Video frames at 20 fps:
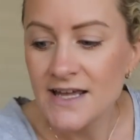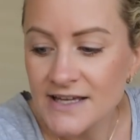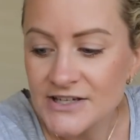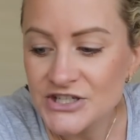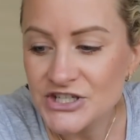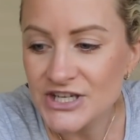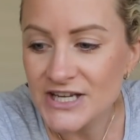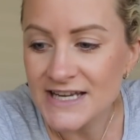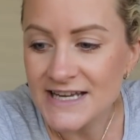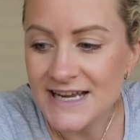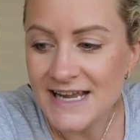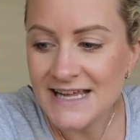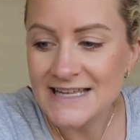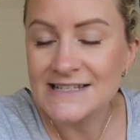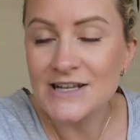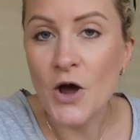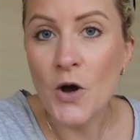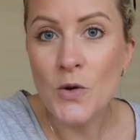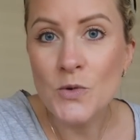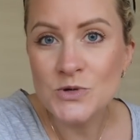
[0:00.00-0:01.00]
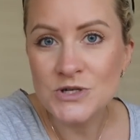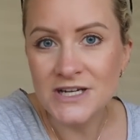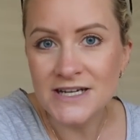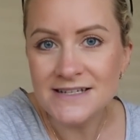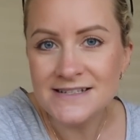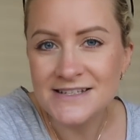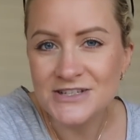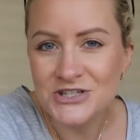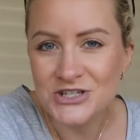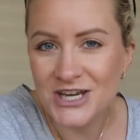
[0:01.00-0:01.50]
she is older,
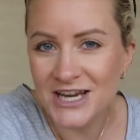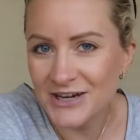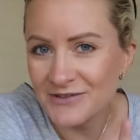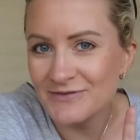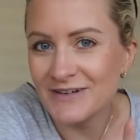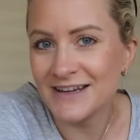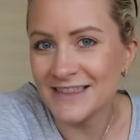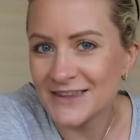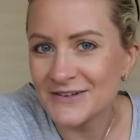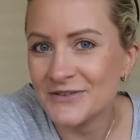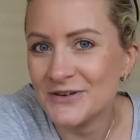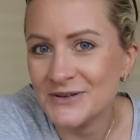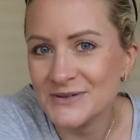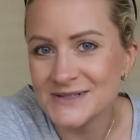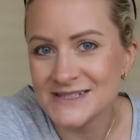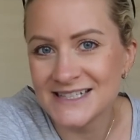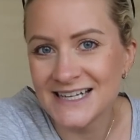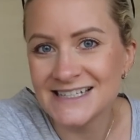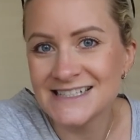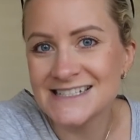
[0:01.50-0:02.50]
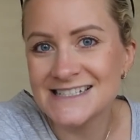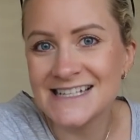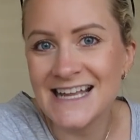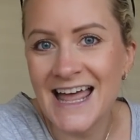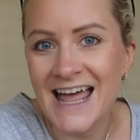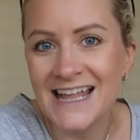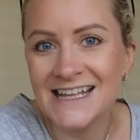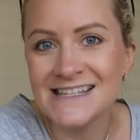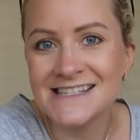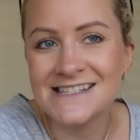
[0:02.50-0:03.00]
so she can read the rules and
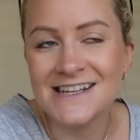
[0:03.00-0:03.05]
understand.